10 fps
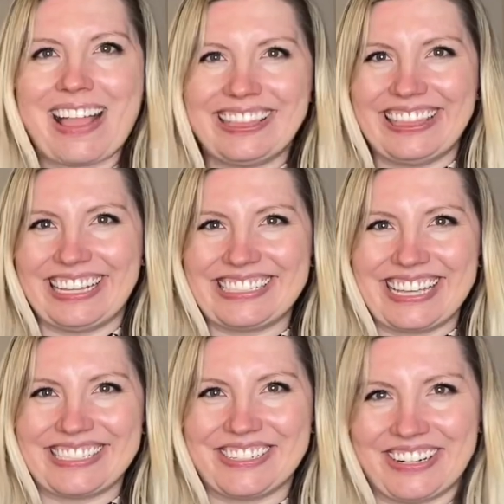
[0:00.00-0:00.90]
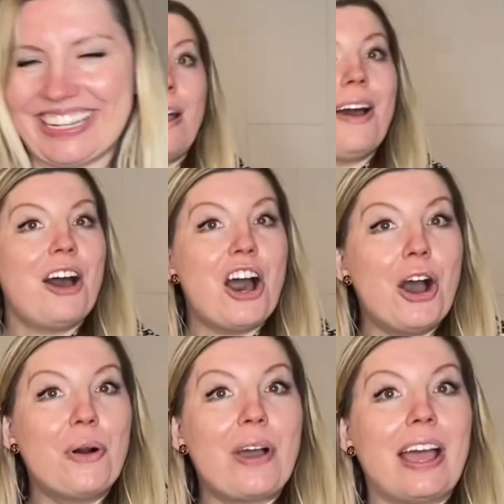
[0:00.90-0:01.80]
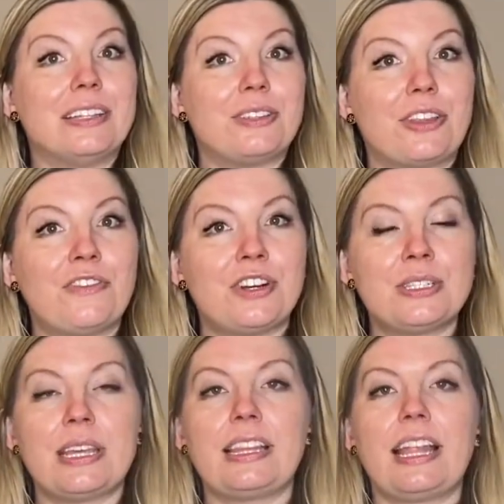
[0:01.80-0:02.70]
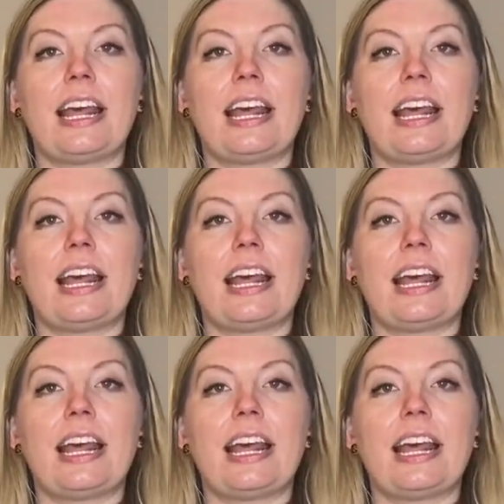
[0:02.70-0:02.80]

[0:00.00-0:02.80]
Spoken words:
let's get started. Okay, so the first thing that I